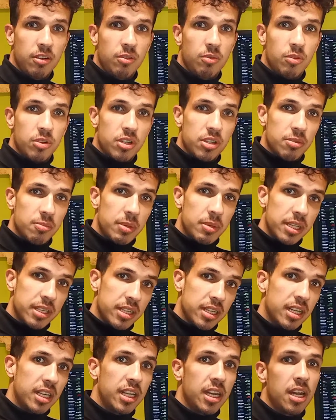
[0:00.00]
which is
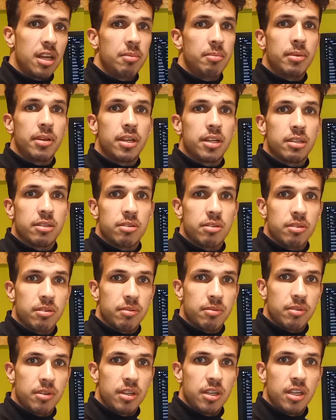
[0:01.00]
basically the EPS.
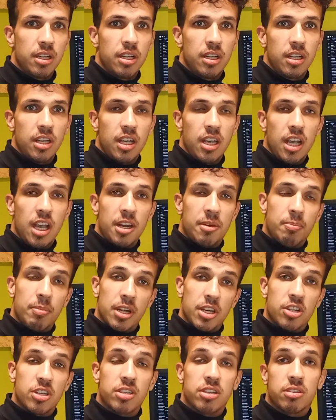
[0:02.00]
It
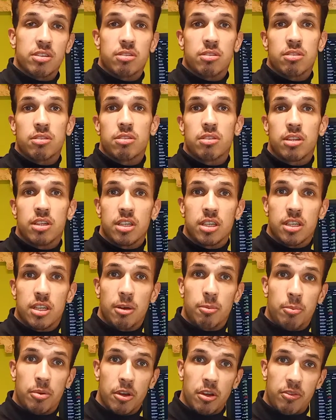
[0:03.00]
measures
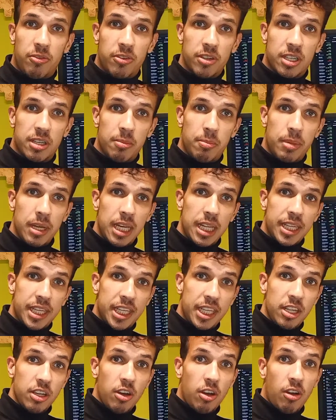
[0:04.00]
the
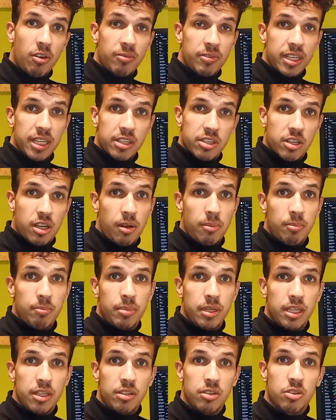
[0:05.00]
profitability of this
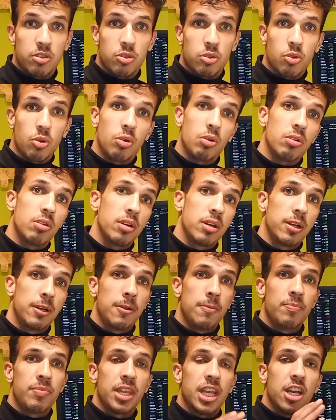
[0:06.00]
company. So
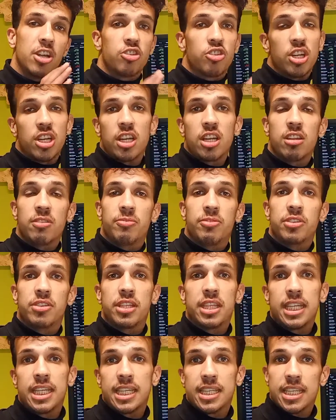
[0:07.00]
in general, if you
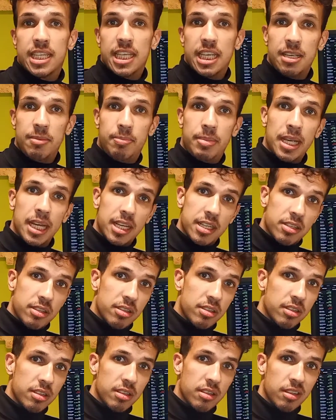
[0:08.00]
see this
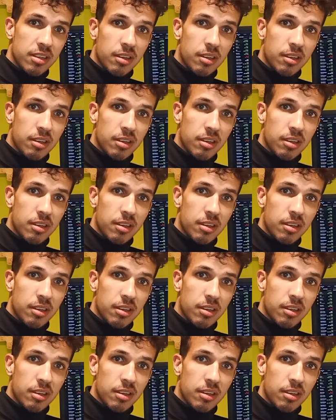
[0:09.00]
EPS